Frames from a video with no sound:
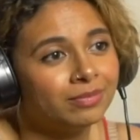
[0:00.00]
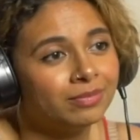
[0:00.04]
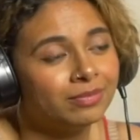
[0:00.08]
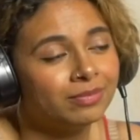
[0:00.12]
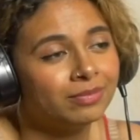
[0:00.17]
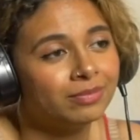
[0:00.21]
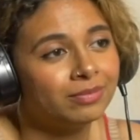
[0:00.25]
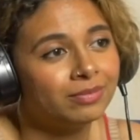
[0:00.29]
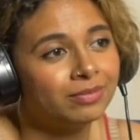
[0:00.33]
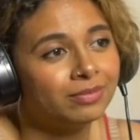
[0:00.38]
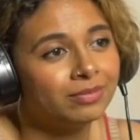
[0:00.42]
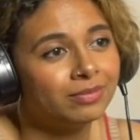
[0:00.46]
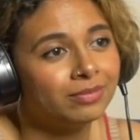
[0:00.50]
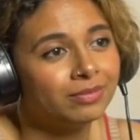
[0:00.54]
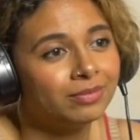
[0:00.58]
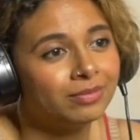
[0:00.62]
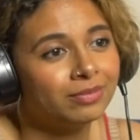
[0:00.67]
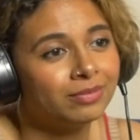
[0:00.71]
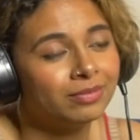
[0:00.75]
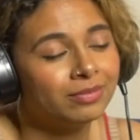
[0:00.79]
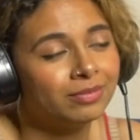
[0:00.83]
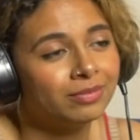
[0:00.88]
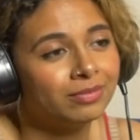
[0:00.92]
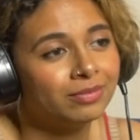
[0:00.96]

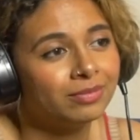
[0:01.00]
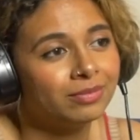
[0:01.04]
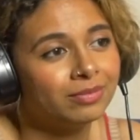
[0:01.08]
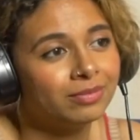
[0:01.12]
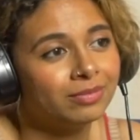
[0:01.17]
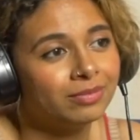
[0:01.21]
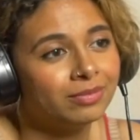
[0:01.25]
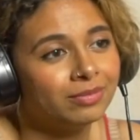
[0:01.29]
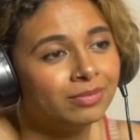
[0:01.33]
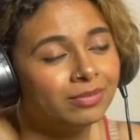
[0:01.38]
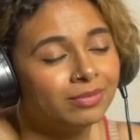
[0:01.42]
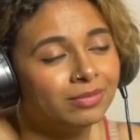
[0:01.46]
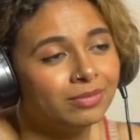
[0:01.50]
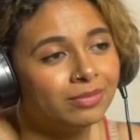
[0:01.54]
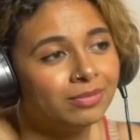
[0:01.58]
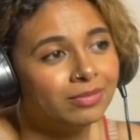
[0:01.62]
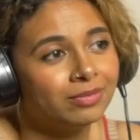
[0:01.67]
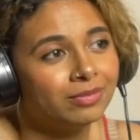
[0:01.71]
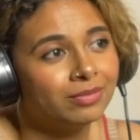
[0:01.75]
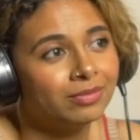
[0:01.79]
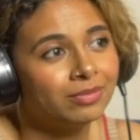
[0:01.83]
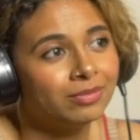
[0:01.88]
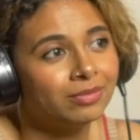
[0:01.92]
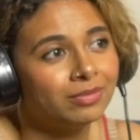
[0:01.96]

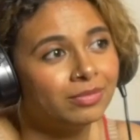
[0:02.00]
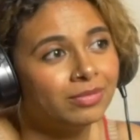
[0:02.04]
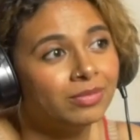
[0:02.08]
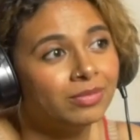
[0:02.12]
(silent)